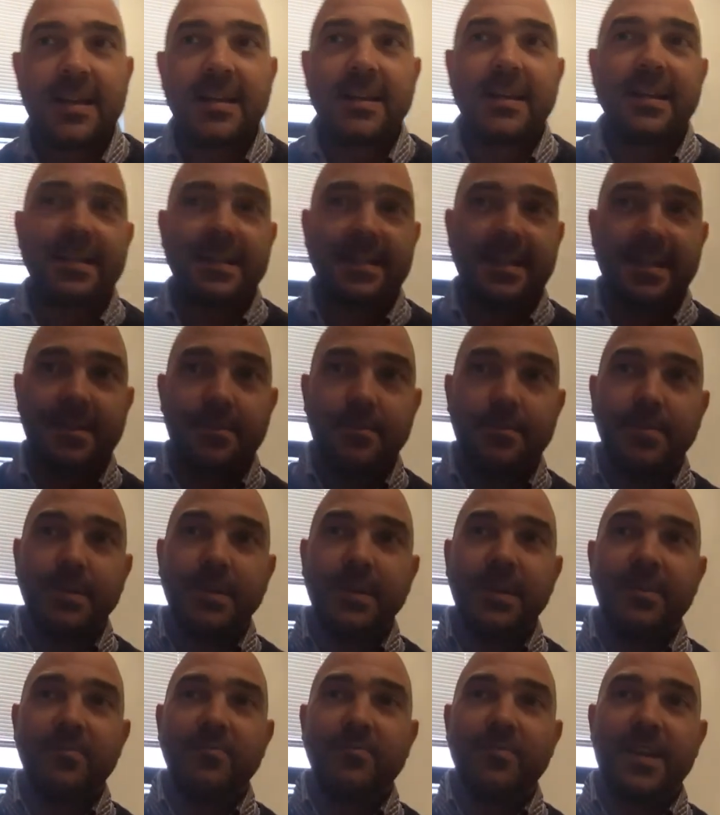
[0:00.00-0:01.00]
this
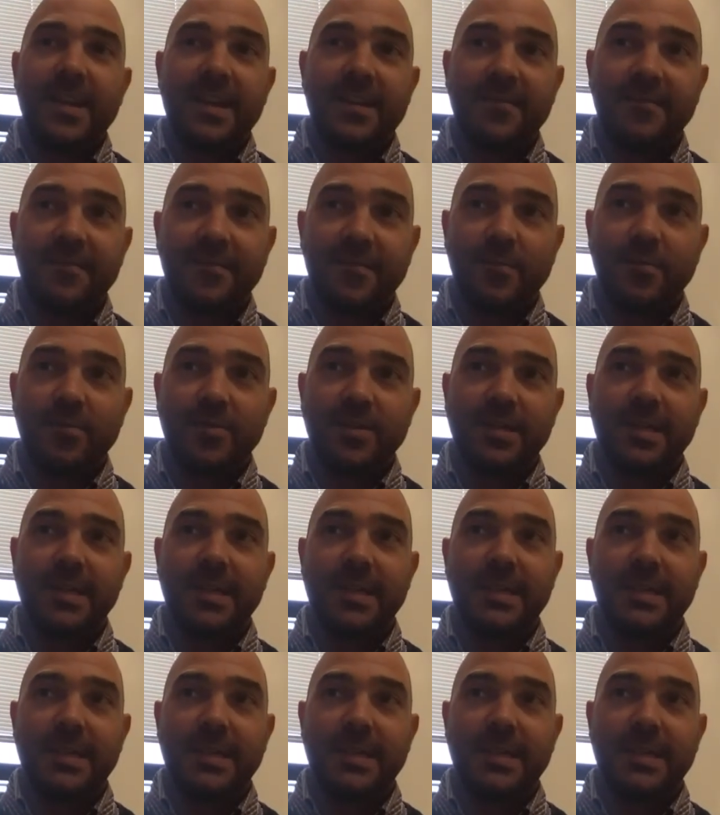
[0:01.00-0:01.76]
simply reinforced